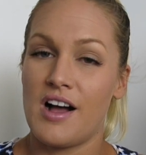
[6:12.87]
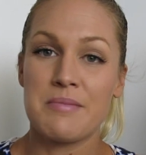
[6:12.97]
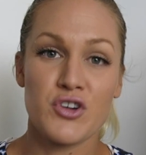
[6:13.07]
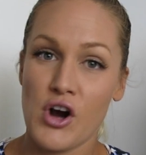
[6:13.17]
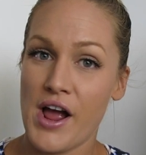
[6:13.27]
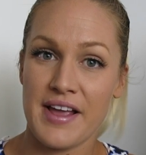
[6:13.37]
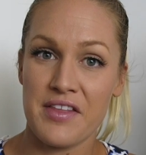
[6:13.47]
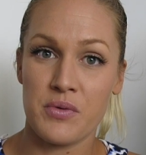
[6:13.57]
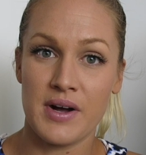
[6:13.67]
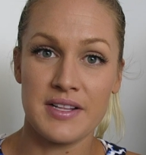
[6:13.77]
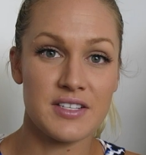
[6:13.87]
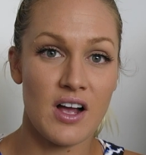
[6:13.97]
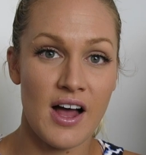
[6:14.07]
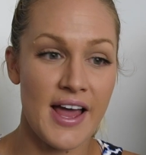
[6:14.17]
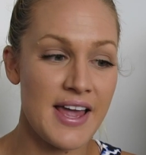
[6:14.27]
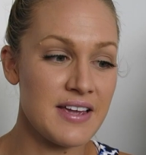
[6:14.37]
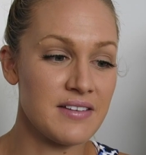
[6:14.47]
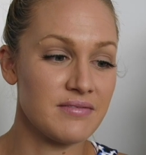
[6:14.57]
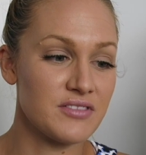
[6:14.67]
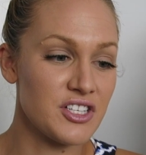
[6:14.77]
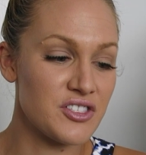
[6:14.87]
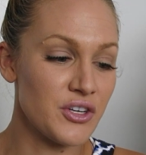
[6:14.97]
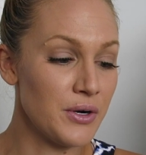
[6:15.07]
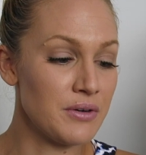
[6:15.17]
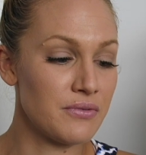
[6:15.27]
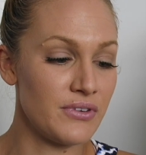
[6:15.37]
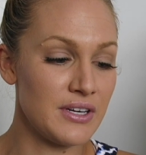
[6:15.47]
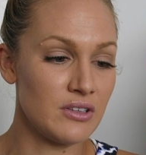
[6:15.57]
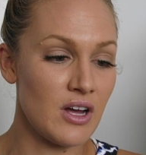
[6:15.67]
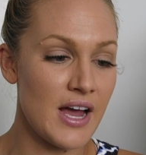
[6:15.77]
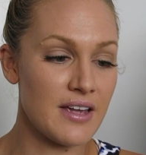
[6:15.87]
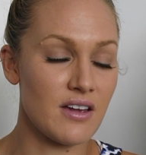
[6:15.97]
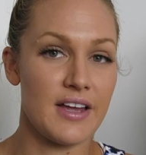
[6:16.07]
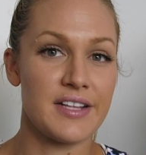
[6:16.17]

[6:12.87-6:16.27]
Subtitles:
I'm trying other ones. I just don't feel like